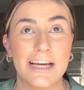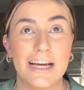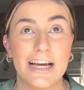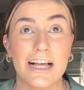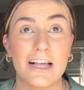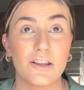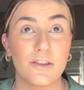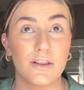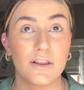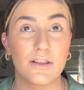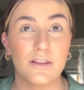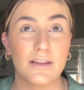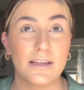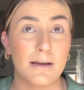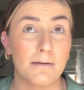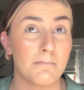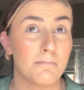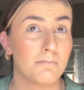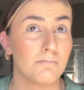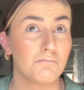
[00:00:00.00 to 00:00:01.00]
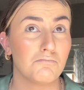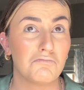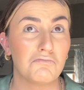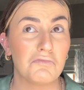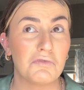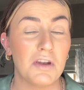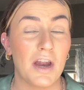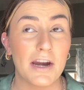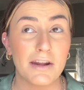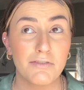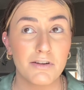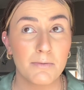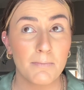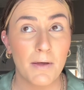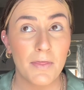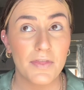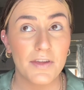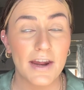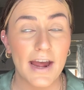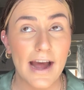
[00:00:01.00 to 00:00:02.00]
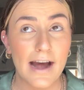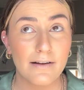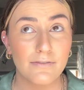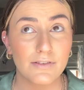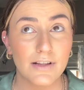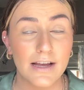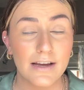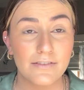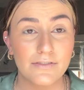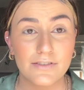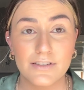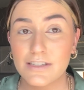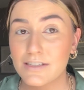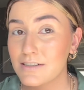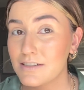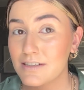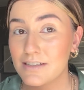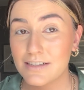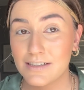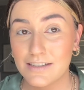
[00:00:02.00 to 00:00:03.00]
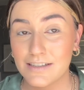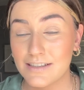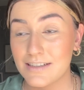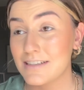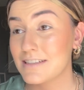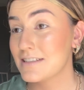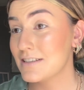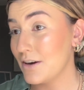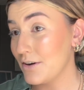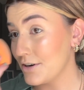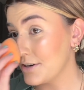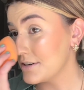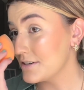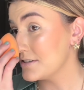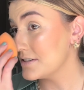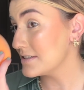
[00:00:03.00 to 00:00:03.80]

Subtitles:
not even a month and a half left. It's hard to